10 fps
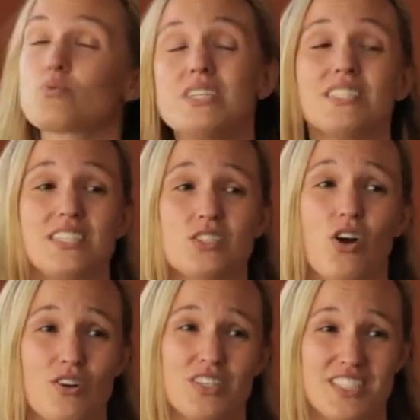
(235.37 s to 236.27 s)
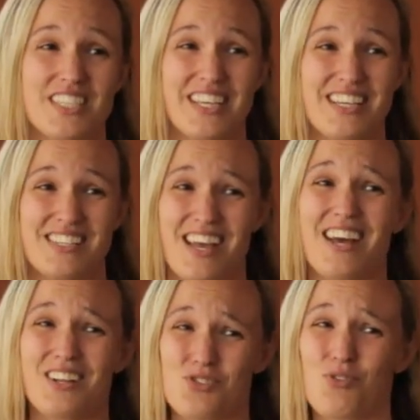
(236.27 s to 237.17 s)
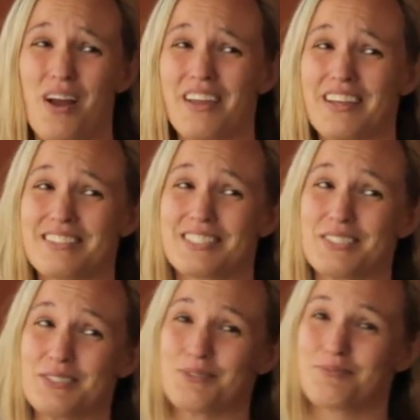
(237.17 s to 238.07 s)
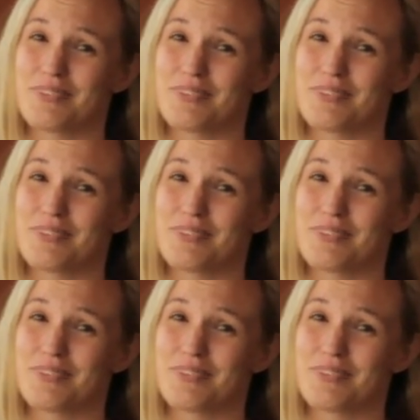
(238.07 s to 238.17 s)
a reason he's hard to see. He's kind of trying to,